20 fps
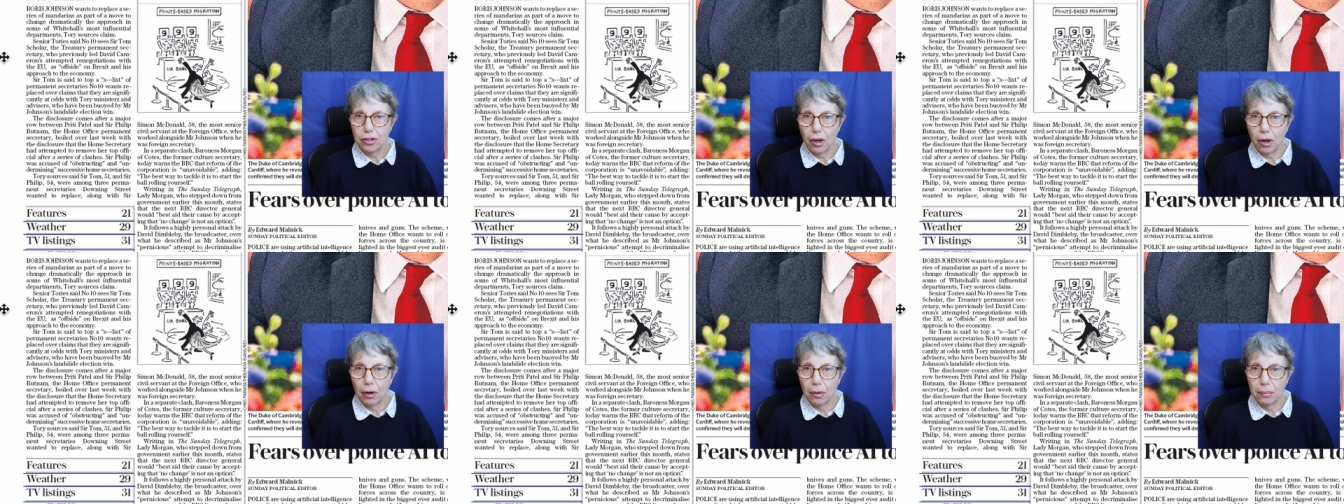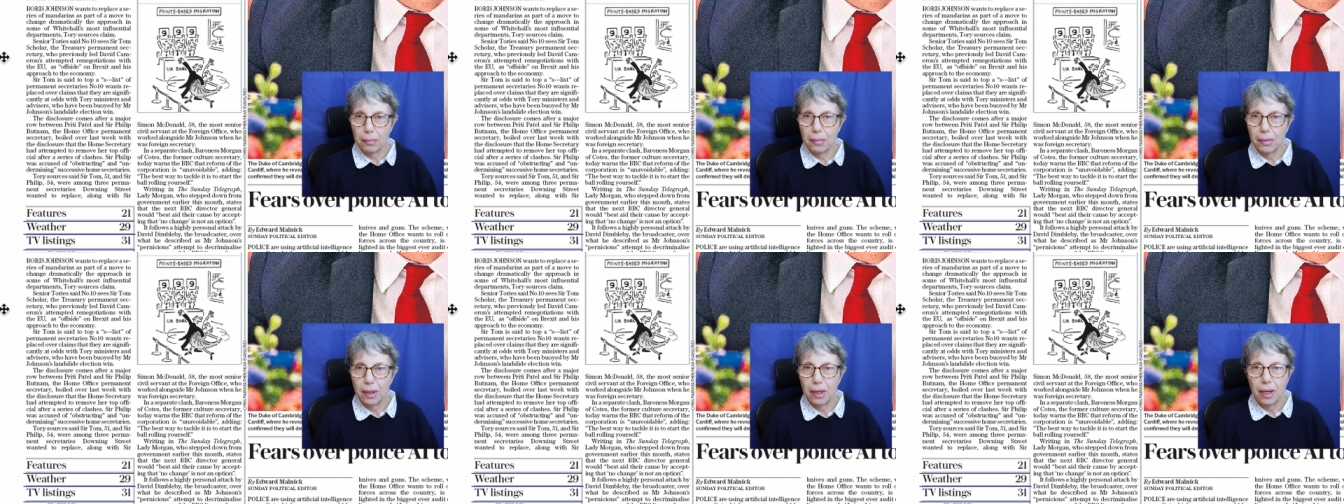
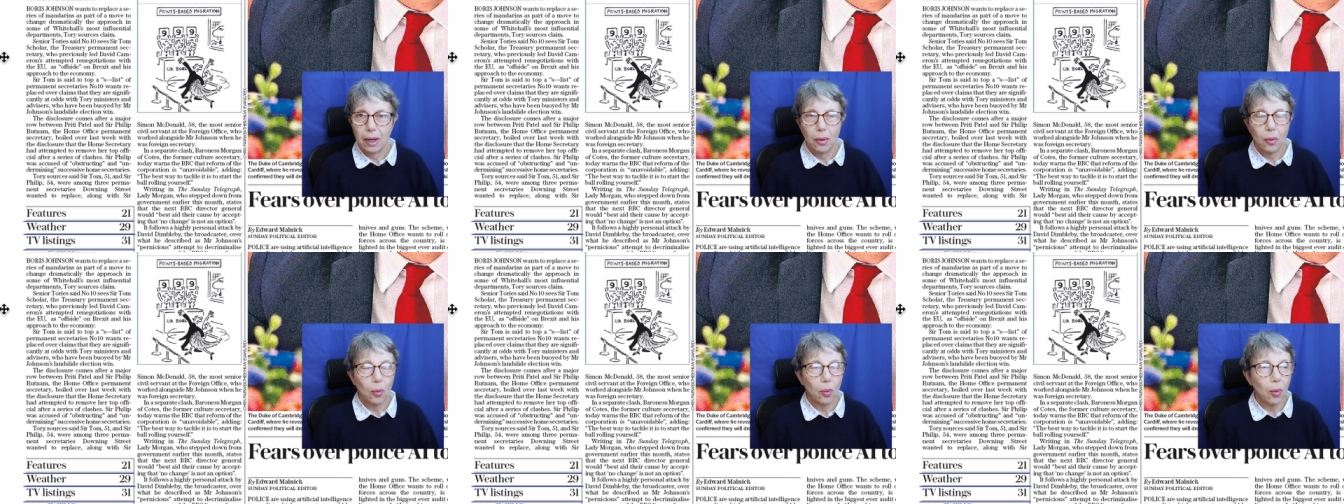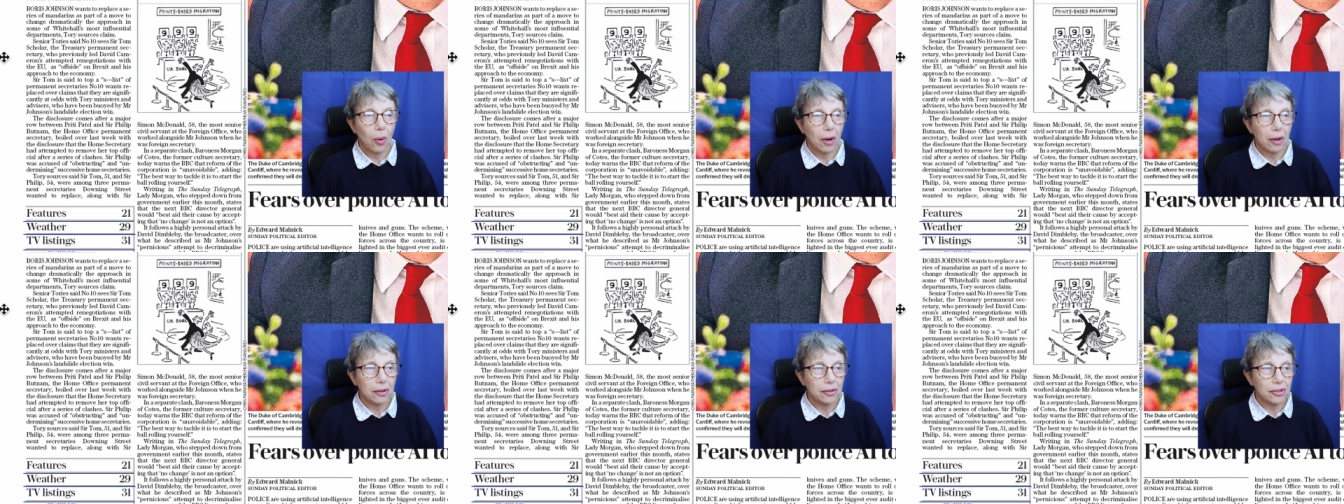Tom
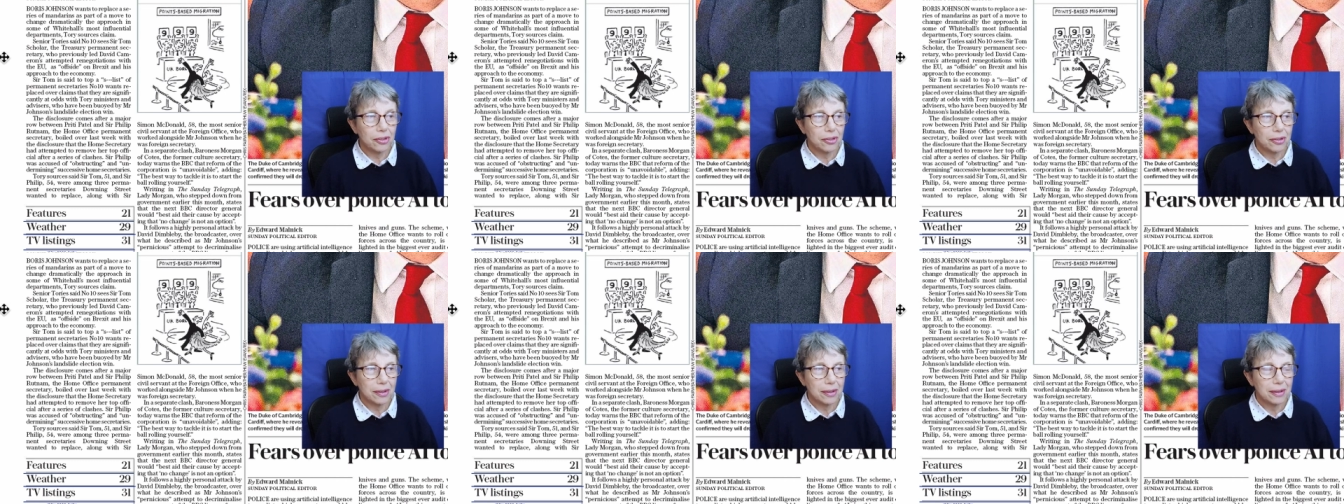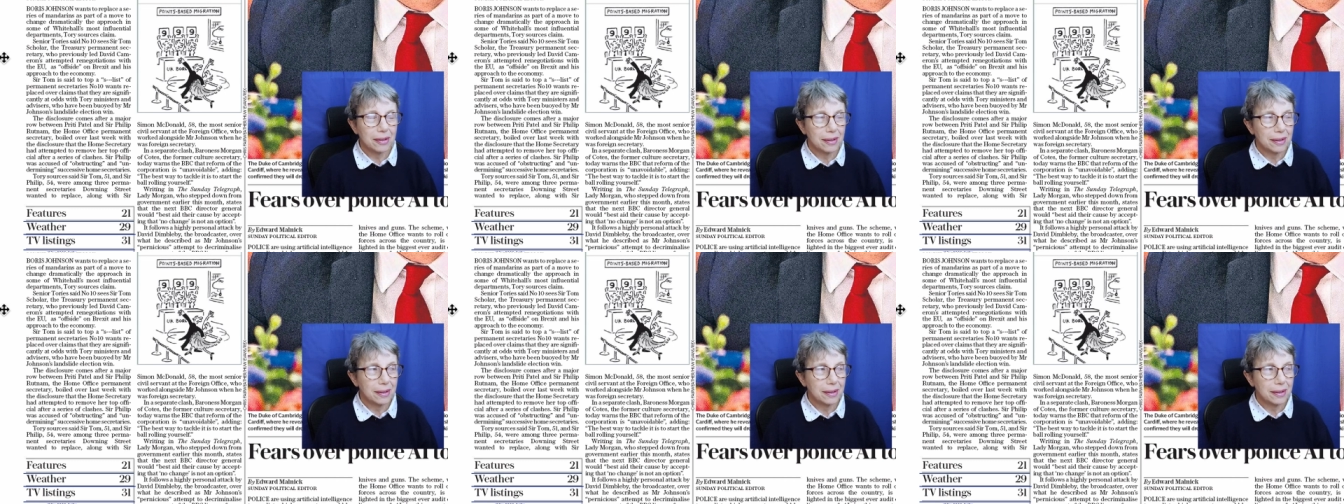was.